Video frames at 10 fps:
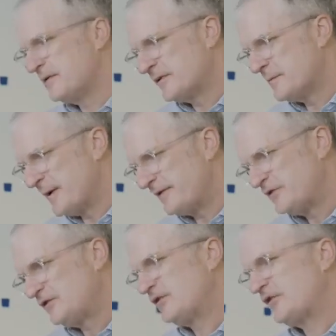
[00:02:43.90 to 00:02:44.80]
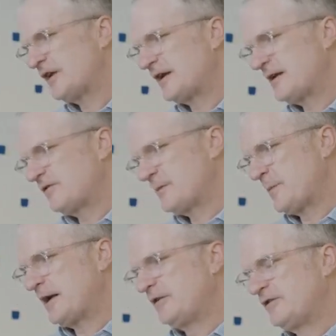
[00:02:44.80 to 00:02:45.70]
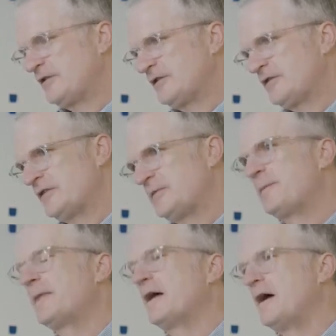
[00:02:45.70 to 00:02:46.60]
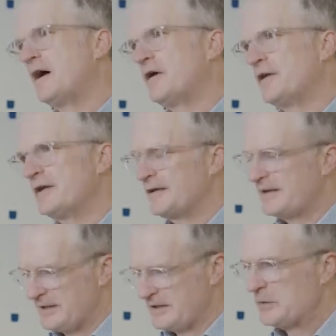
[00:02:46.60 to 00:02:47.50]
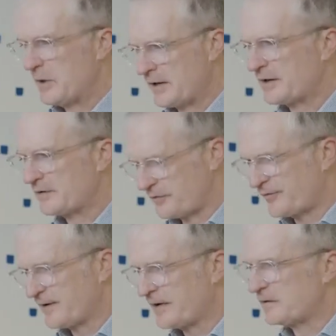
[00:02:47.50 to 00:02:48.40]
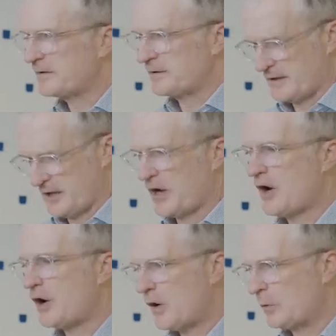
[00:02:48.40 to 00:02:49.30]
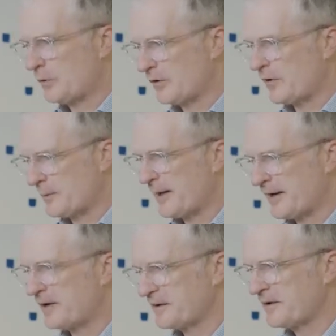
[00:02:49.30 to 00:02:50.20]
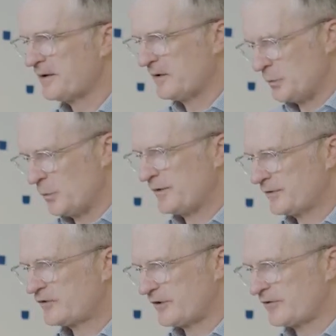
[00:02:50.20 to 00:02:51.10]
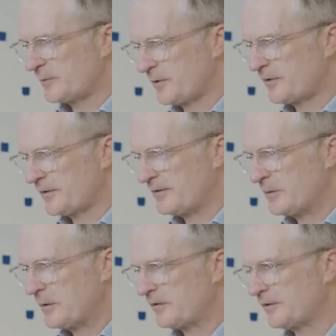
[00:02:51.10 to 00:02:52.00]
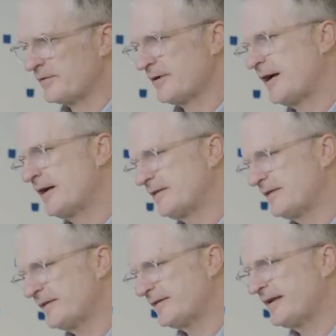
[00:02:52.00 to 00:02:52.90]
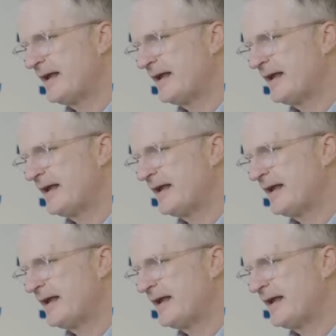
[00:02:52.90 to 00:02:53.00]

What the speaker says: The messages that I give to patients are that you are going to feel a whole lot better with a transplant than you are on dialysis.